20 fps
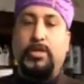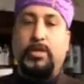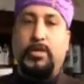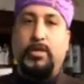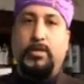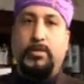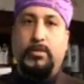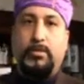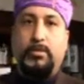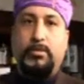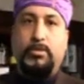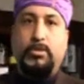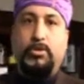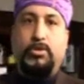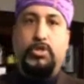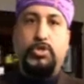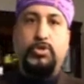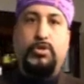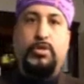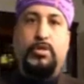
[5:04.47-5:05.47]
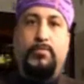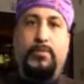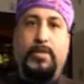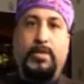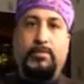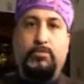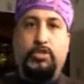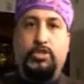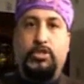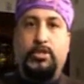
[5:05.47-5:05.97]
Messiah, Yahushua the
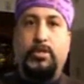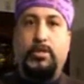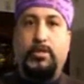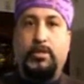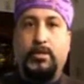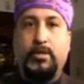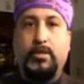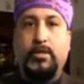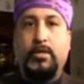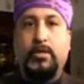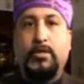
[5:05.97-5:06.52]
Black Messiah.